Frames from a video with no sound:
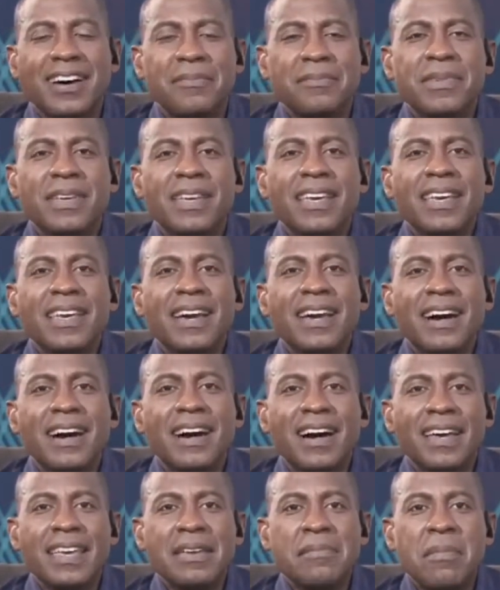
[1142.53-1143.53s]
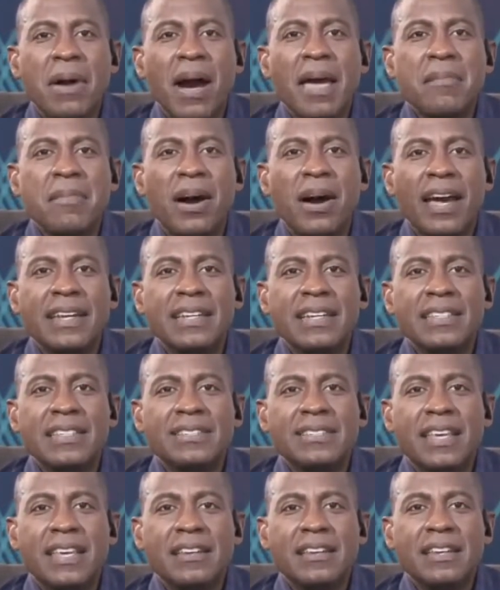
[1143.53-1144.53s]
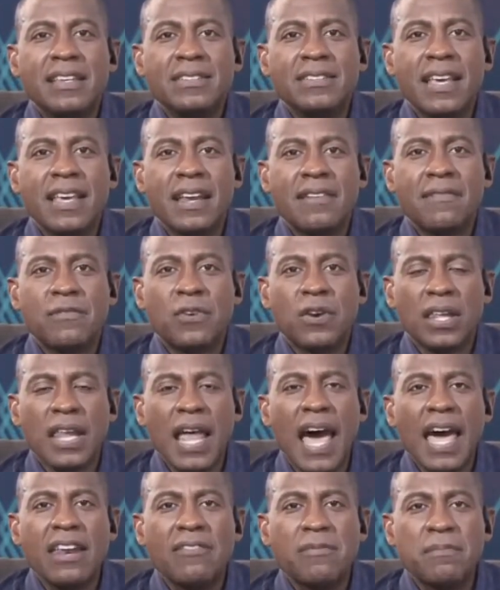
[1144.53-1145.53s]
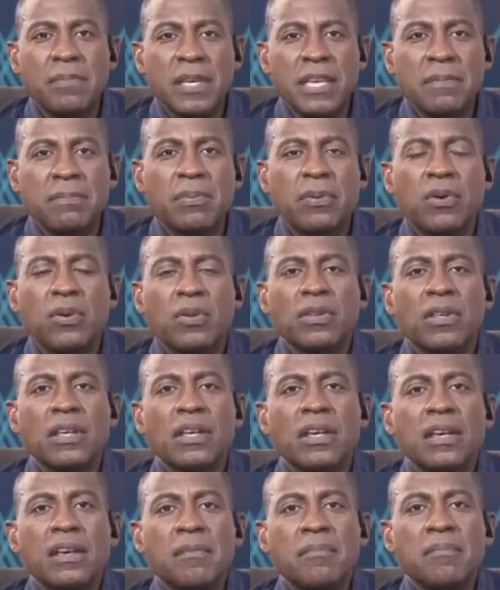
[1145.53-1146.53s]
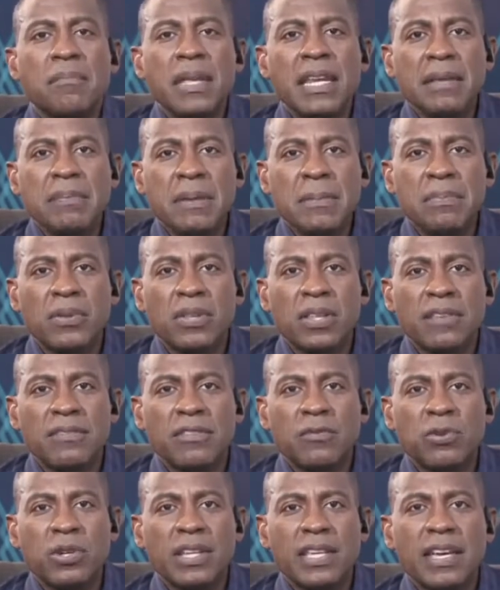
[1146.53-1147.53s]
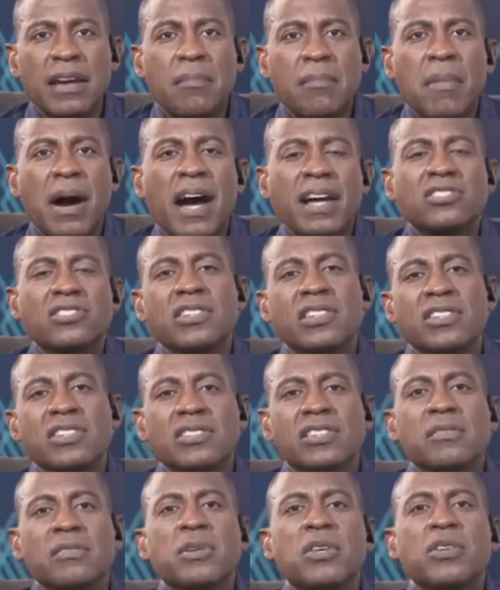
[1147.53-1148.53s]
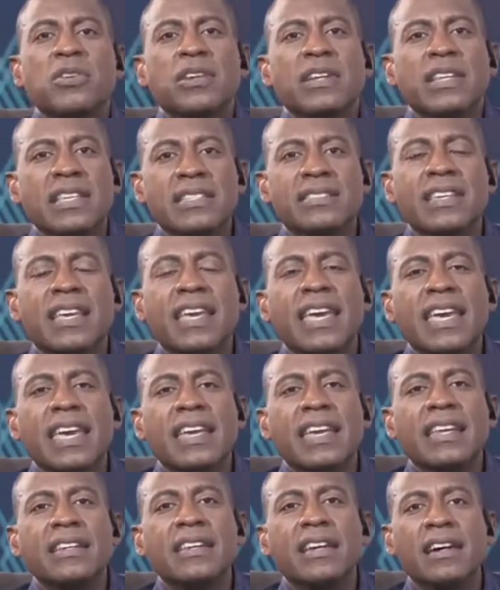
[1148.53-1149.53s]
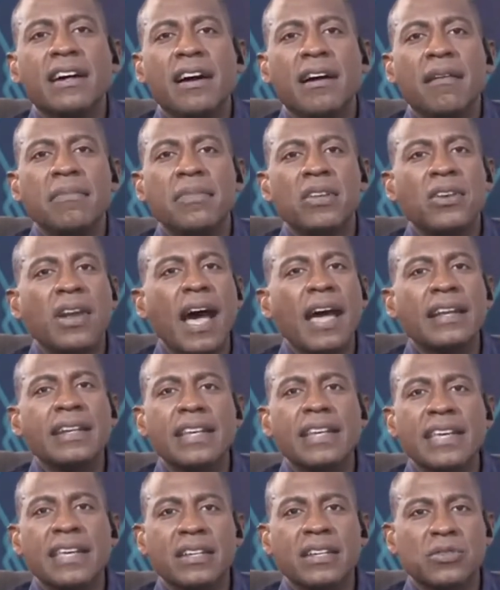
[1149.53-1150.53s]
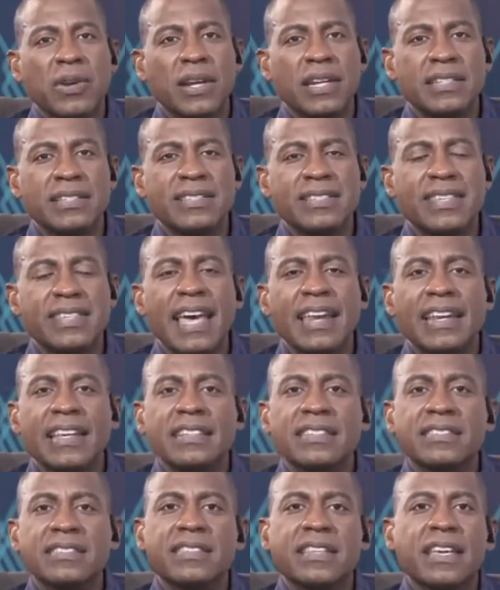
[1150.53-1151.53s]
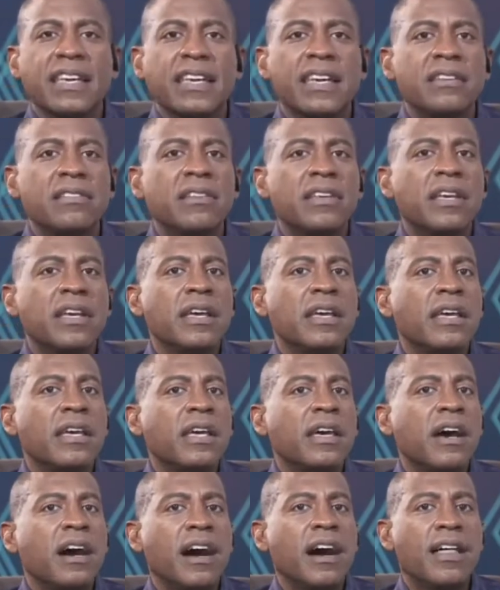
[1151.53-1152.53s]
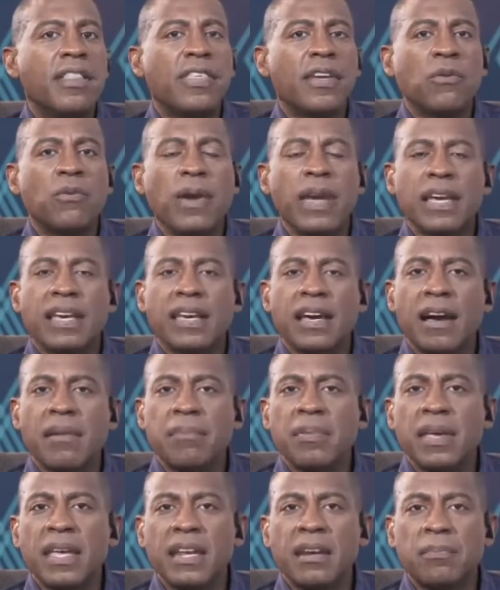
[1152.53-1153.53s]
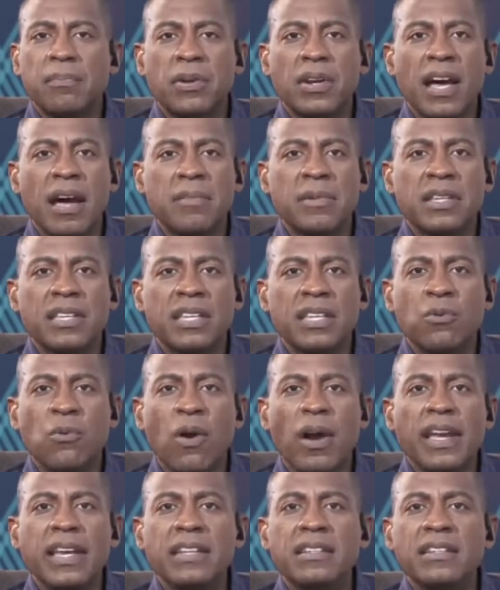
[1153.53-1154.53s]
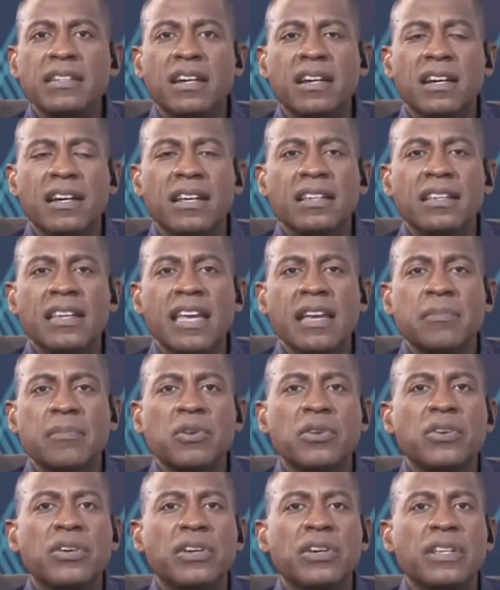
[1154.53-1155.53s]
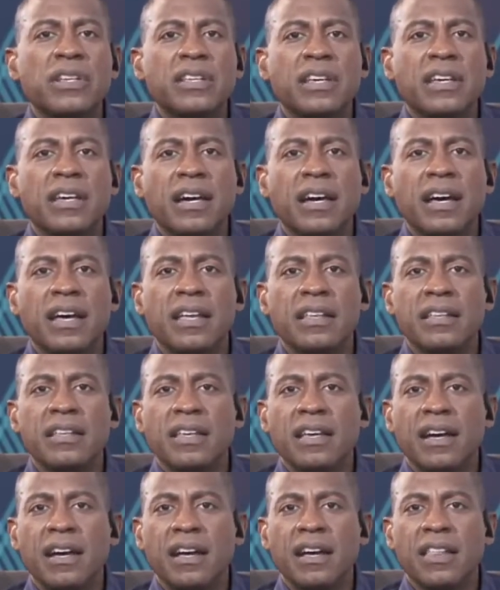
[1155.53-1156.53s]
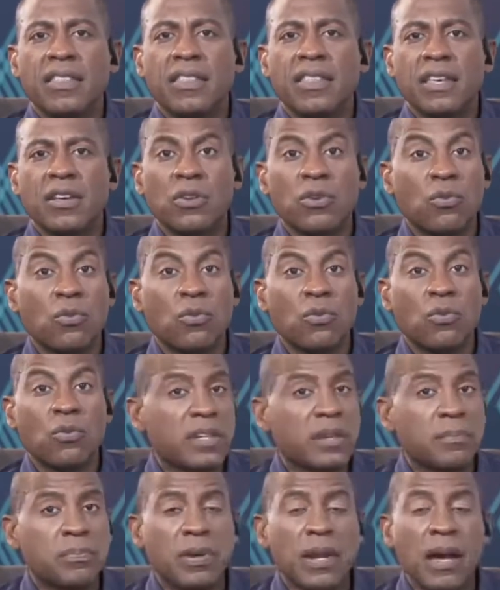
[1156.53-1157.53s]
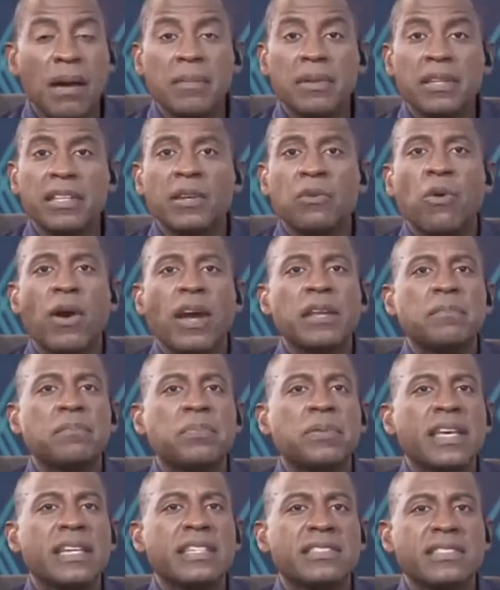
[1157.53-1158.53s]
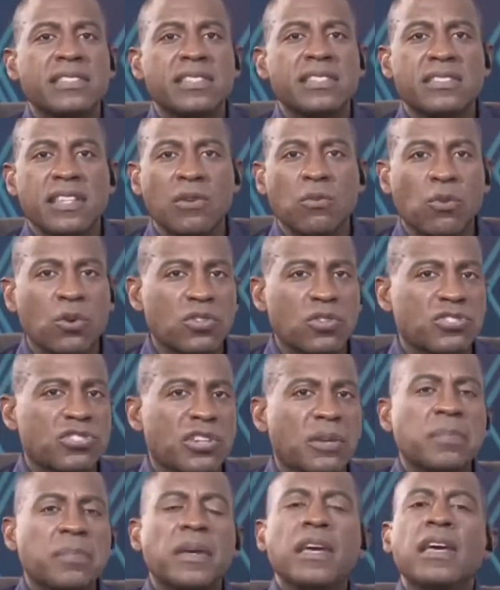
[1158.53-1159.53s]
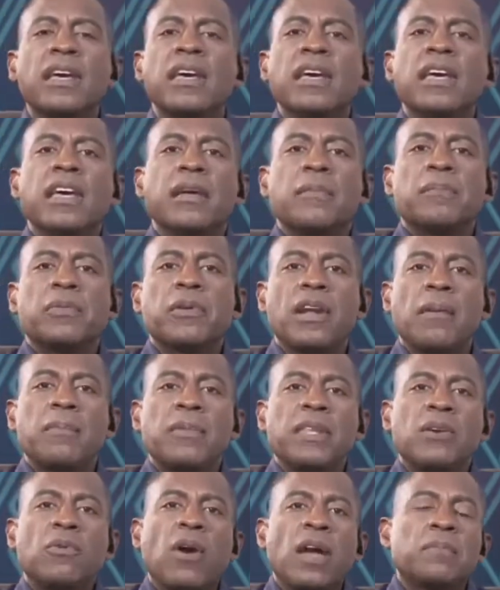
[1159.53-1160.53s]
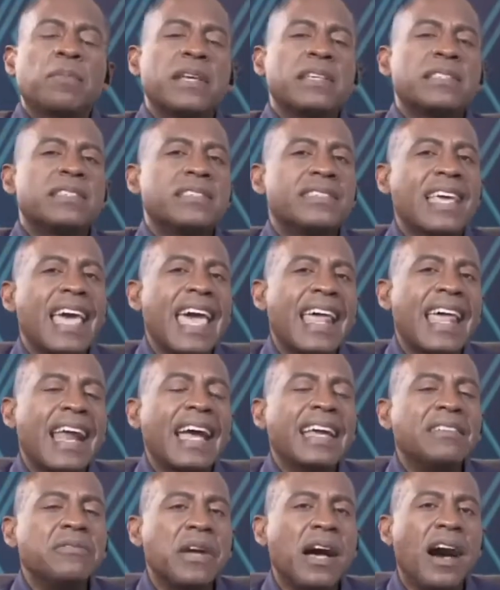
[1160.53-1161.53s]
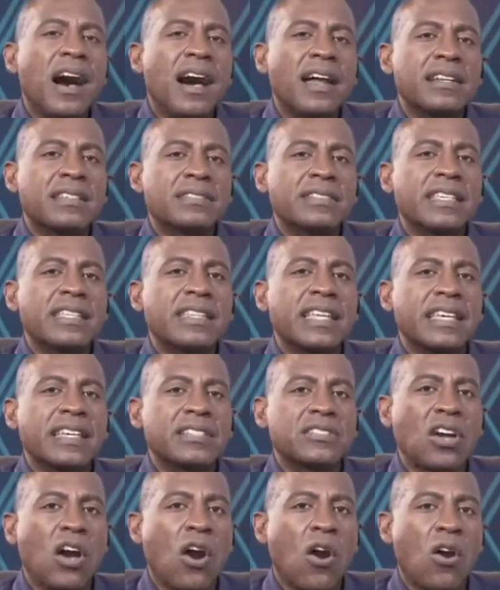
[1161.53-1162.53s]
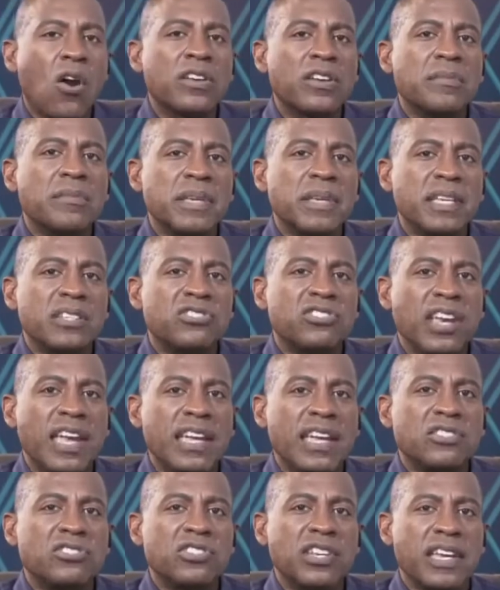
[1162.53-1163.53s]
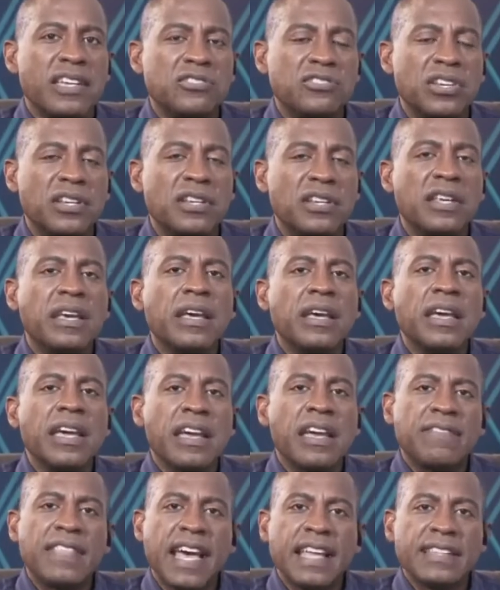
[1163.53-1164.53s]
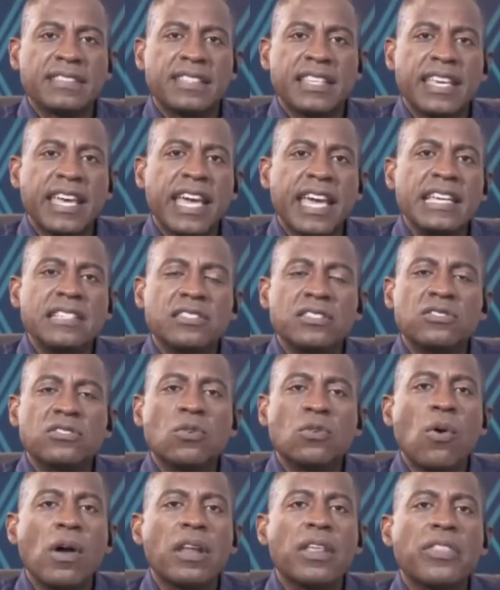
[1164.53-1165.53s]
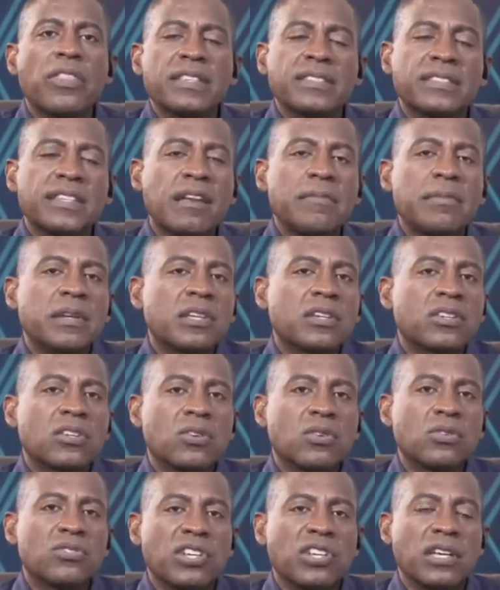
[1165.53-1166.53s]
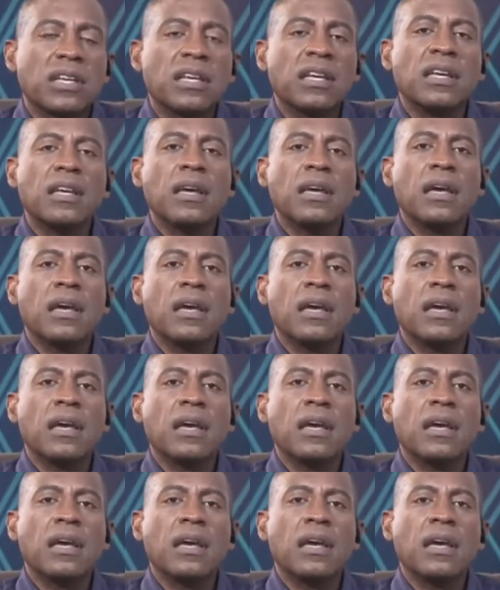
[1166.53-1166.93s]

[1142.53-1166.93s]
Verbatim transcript: um, uh, in my mind is that is that for a lot of people, many people live in really homogenous communities, and um, they're not in integrated settings, and uh, they wake up in a predominantly white uh, neighborhood. Uh, uh, they go to work in predominantly white places. They worship in predominantly white places. And I honestly think it's hard to be a change agent if that's the case. And so, one of the things I've been encouraging